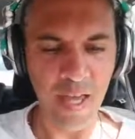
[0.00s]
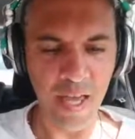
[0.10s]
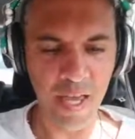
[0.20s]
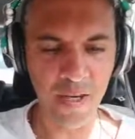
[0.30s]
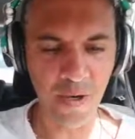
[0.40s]

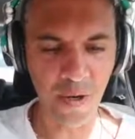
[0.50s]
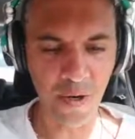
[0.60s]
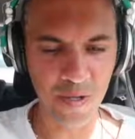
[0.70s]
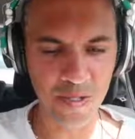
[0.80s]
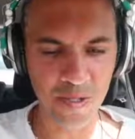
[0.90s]
and
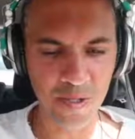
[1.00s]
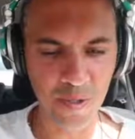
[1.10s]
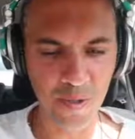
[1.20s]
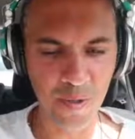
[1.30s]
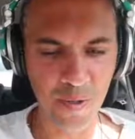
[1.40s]

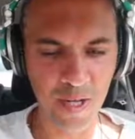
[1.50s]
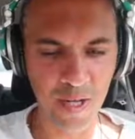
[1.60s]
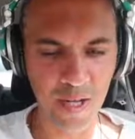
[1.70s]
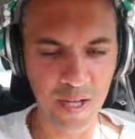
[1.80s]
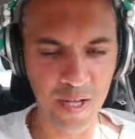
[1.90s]
also
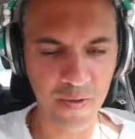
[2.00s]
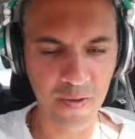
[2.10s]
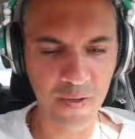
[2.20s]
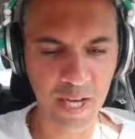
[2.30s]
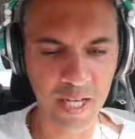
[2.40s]

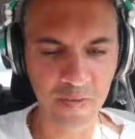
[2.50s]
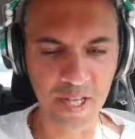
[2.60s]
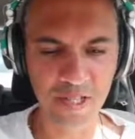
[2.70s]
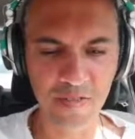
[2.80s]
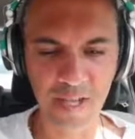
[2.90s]
under
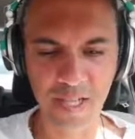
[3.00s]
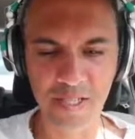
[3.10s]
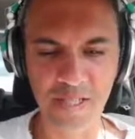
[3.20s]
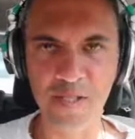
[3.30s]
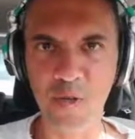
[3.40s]
activation
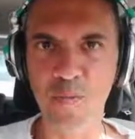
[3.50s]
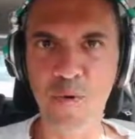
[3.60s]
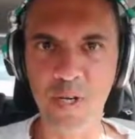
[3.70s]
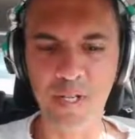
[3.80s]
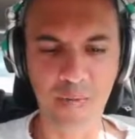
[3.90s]
functions you are
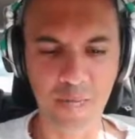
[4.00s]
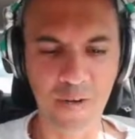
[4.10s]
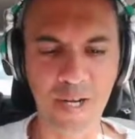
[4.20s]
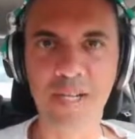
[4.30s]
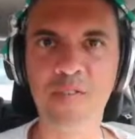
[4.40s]
pulling them
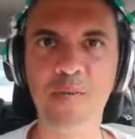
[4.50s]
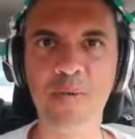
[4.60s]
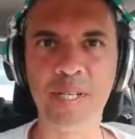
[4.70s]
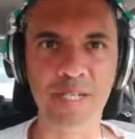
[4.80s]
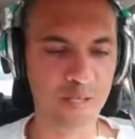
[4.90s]
directly from
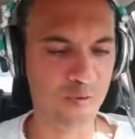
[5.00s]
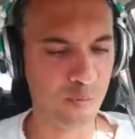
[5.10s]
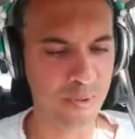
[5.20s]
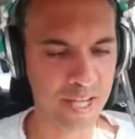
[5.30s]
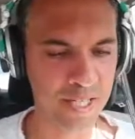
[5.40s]
the TensorFlow
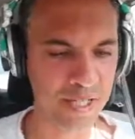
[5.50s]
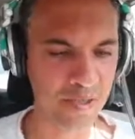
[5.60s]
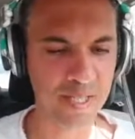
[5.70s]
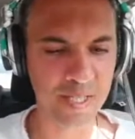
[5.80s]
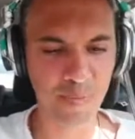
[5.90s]
package. So
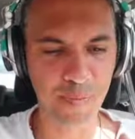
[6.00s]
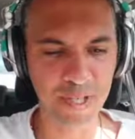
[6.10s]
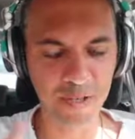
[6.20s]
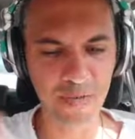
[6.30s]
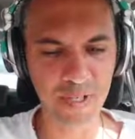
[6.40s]
it's a
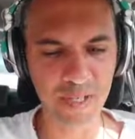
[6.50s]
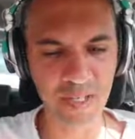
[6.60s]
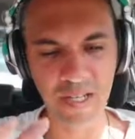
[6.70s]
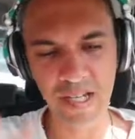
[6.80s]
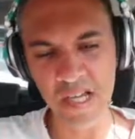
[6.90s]
bit of
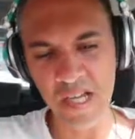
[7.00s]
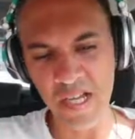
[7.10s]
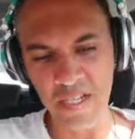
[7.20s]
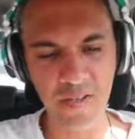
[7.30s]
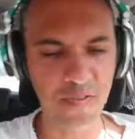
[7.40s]
a
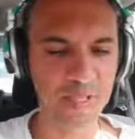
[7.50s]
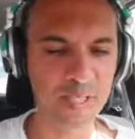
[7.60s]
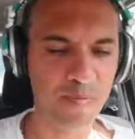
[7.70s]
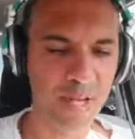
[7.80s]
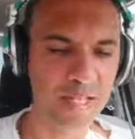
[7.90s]

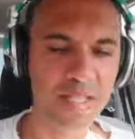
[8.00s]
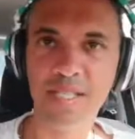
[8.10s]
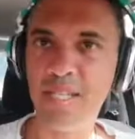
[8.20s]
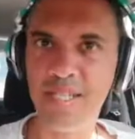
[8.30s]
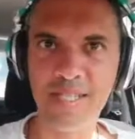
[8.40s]
difference, but
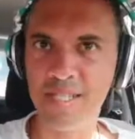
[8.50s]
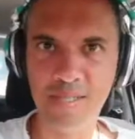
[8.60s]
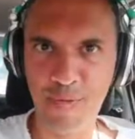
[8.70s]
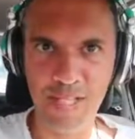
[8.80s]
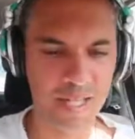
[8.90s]
still
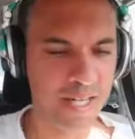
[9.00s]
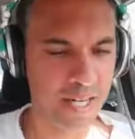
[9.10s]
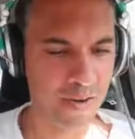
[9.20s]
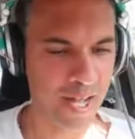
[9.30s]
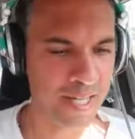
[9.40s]
it's basically
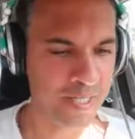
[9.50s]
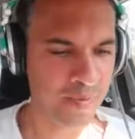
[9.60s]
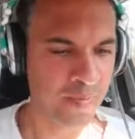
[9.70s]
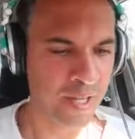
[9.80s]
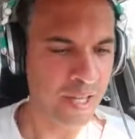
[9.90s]
Keras.
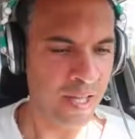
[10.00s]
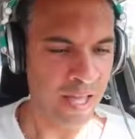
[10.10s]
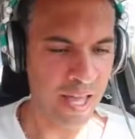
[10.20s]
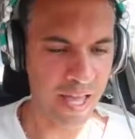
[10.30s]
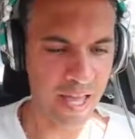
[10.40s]

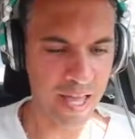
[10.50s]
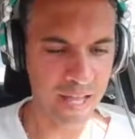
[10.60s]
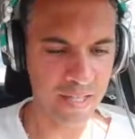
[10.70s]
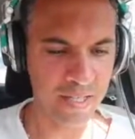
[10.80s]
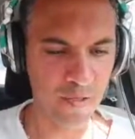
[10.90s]

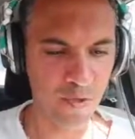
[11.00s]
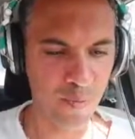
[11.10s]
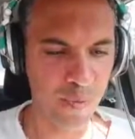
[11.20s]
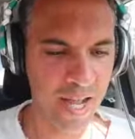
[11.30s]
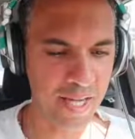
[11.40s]
And you
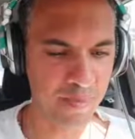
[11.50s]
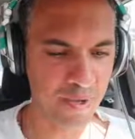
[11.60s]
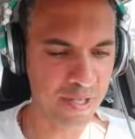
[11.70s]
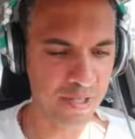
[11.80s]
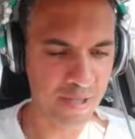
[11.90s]
compile the
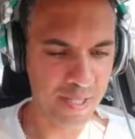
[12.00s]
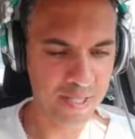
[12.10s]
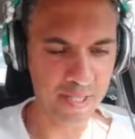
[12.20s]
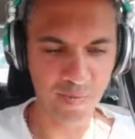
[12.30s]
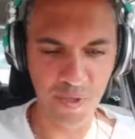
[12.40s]
model, so
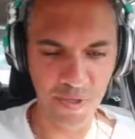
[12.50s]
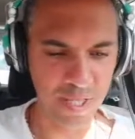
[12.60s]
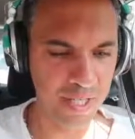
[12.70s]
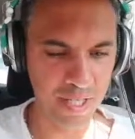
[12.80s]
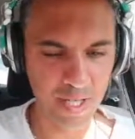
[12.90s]
this is
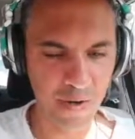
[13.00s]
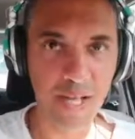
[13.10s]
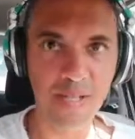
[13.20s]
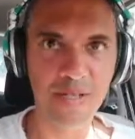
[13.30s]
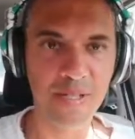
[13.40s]
purely
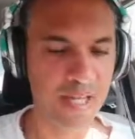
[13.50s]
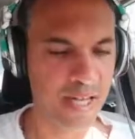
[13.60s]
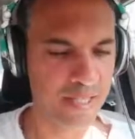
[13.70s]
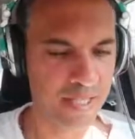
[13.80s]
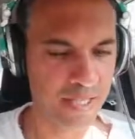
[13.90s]
Keras
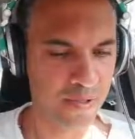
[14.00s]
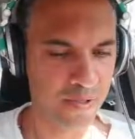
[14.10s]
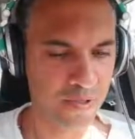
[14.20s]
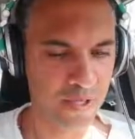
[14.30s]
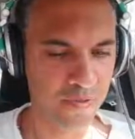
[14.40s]
syntax, and
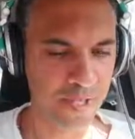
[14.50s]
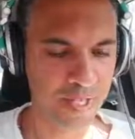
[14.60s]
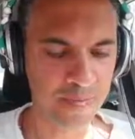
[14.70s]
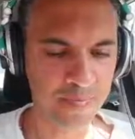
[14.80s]
you fit.